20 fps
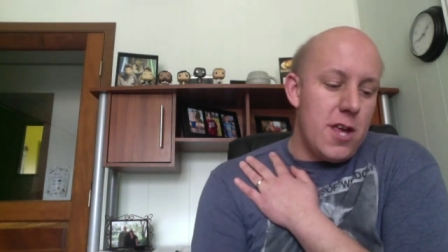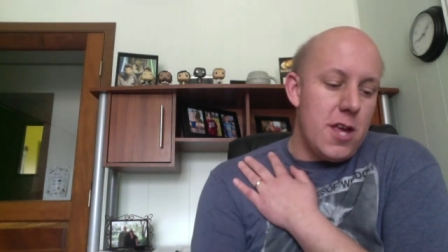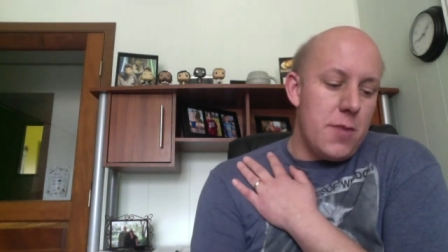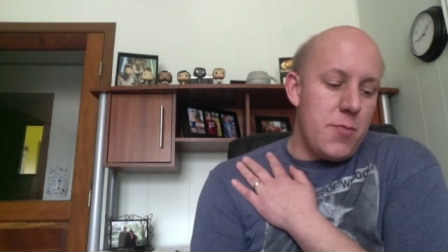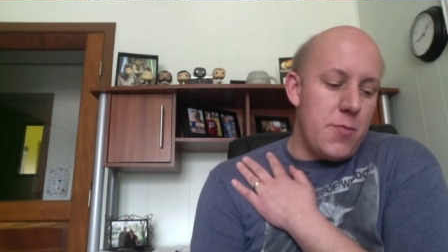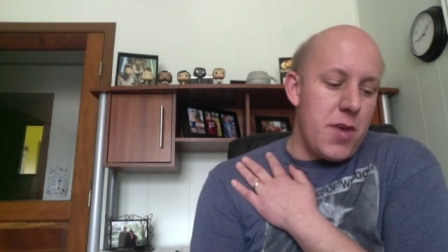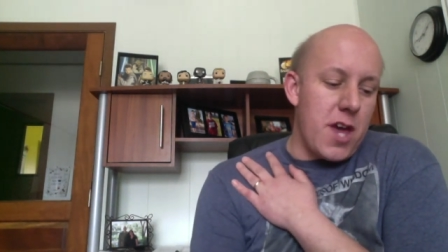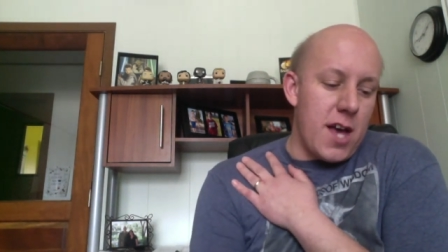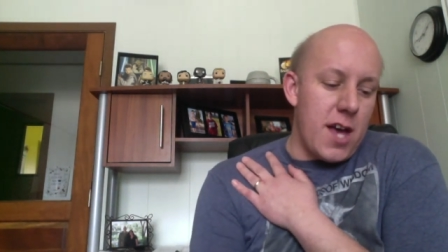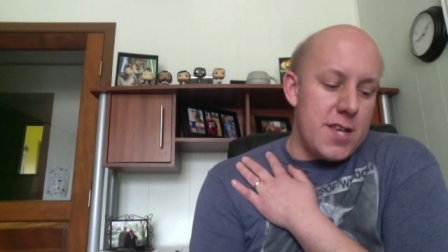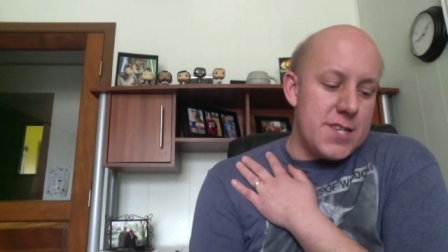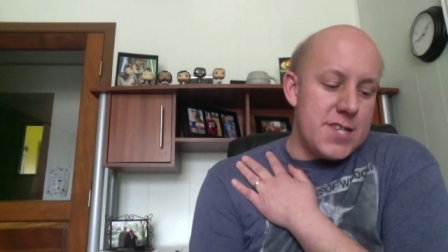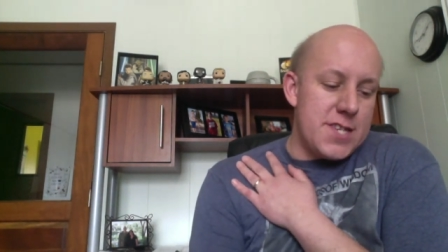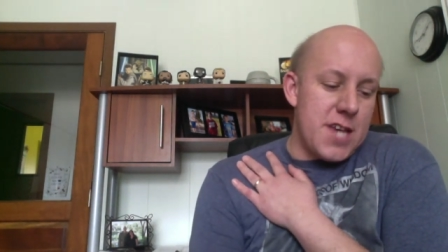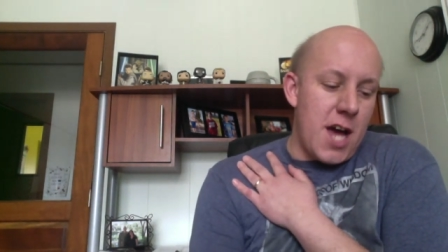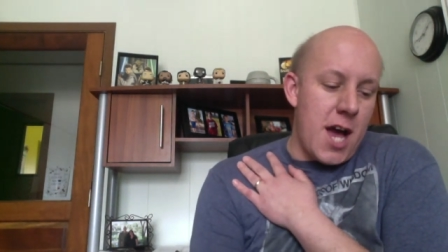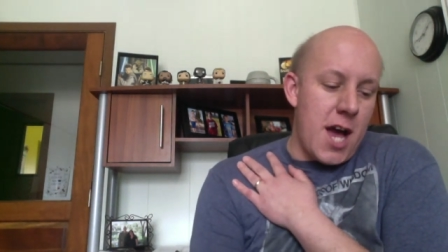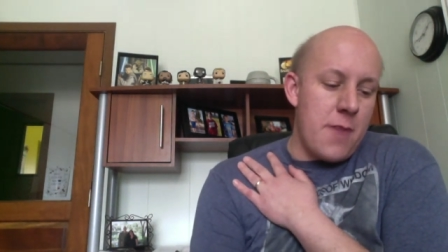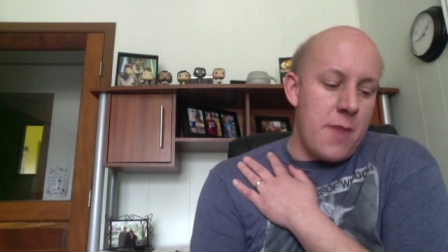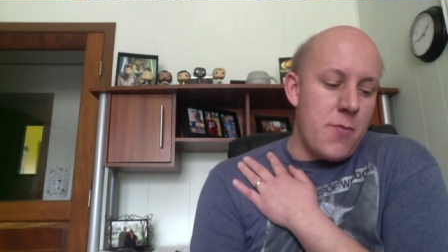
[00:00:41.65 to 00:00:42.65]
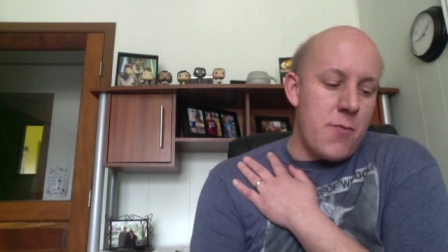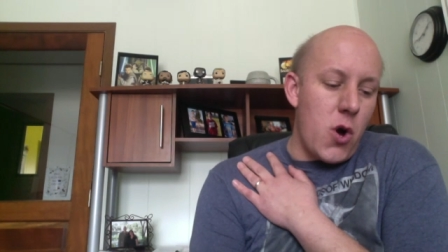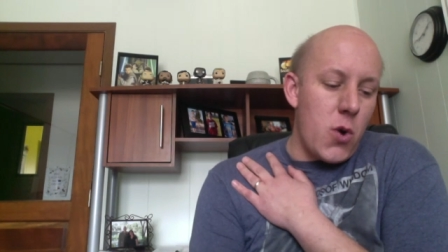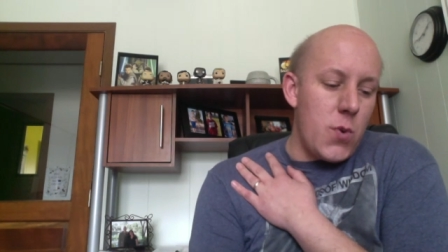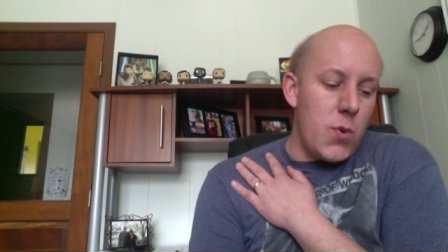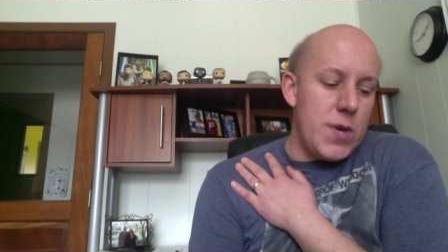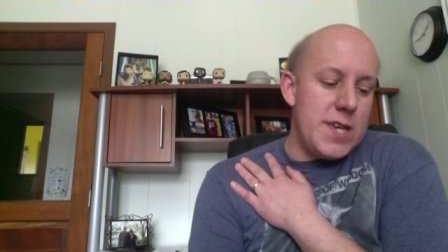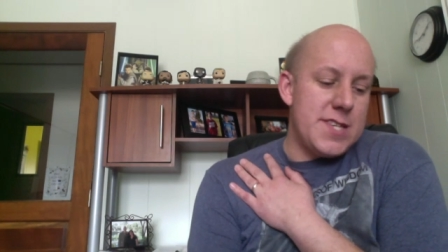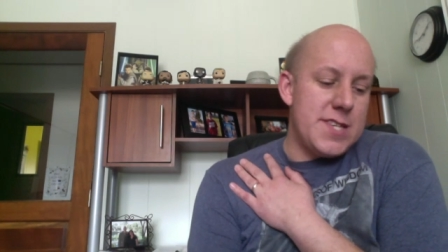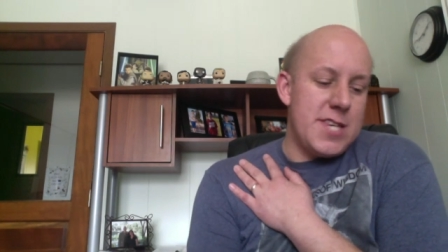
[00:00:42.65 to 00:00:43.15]
because time
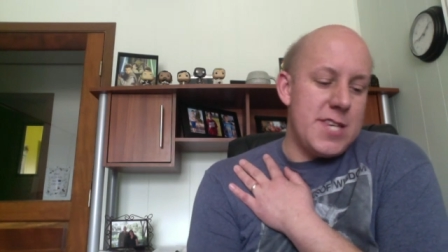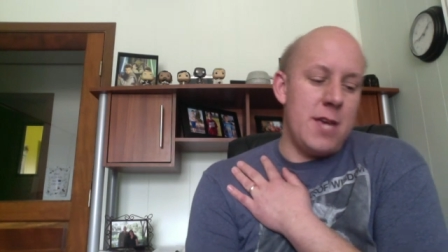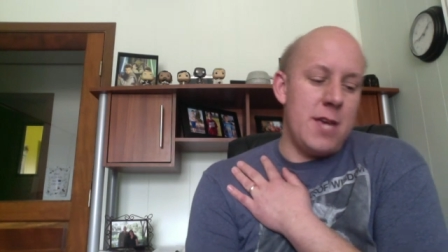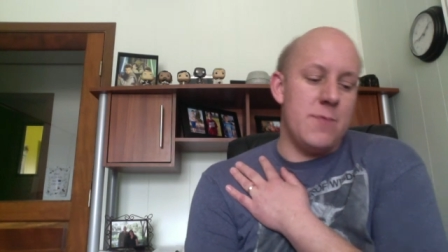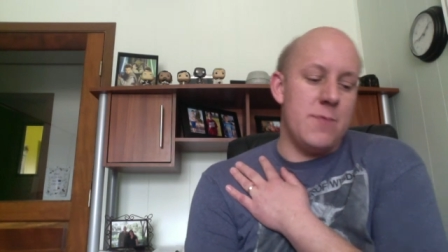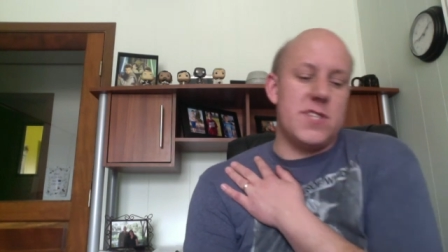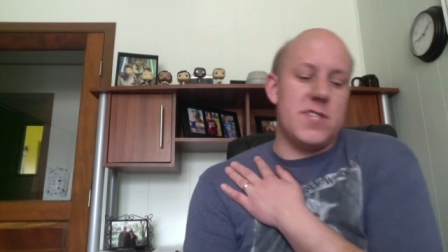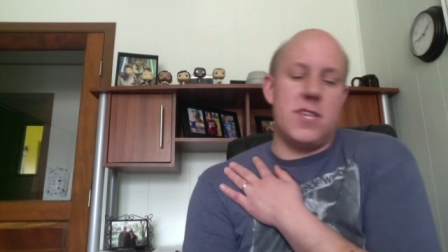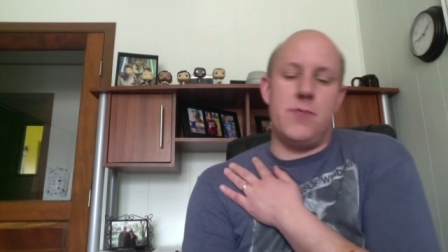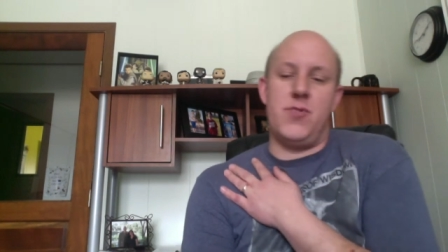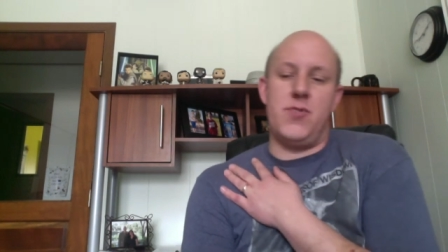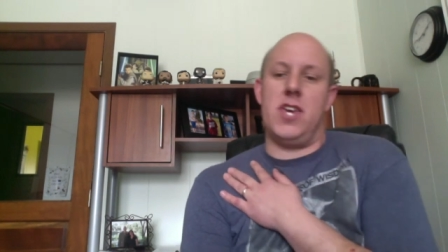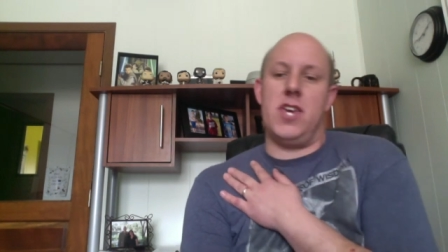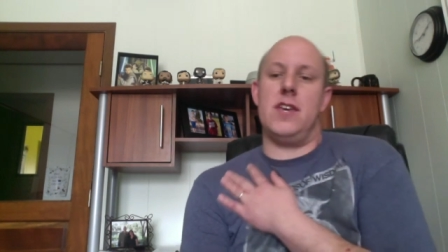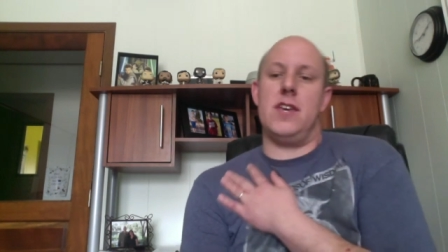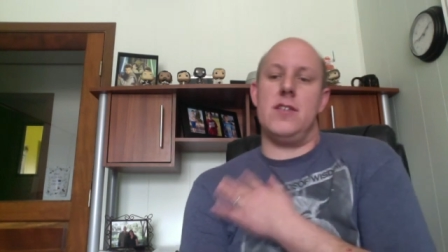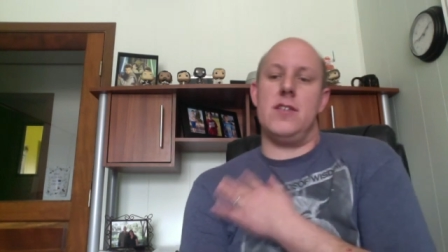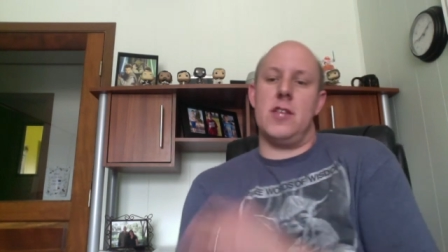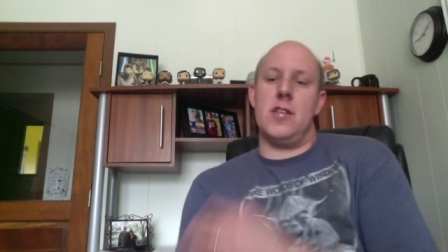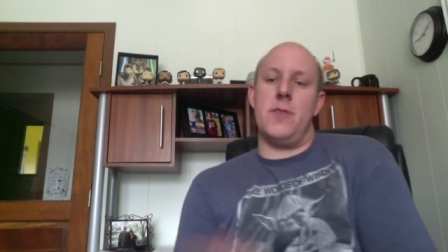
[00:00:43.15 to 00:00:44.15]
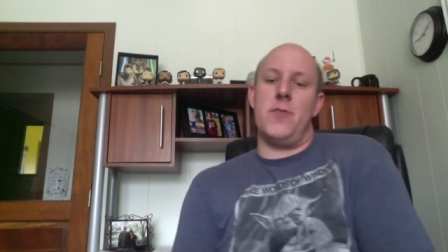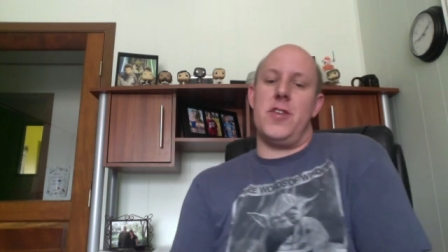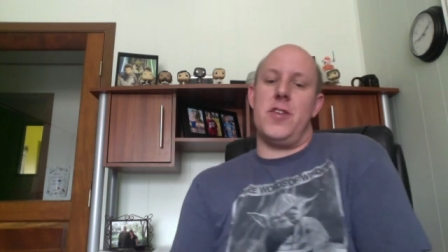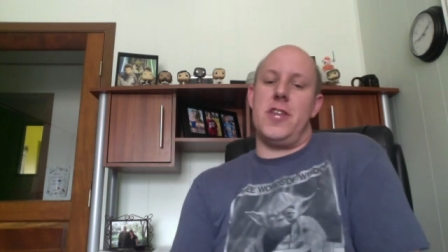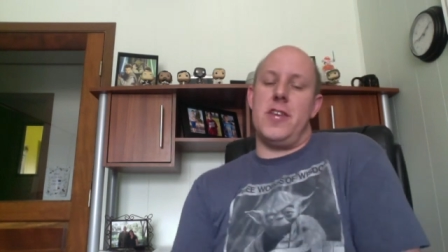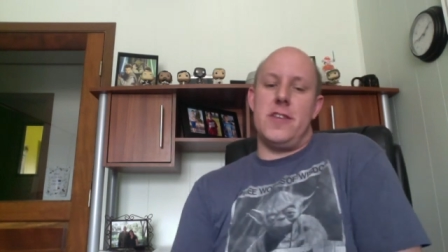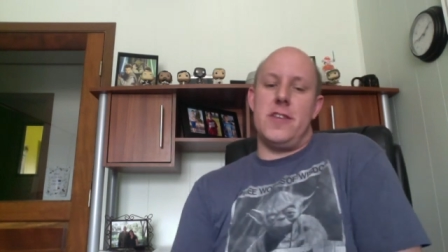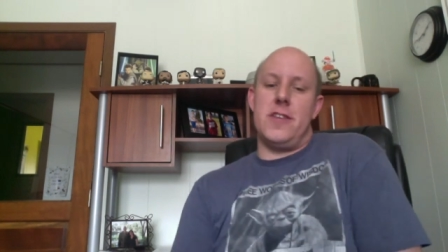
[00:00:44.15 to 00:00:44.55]
always seems to be limited?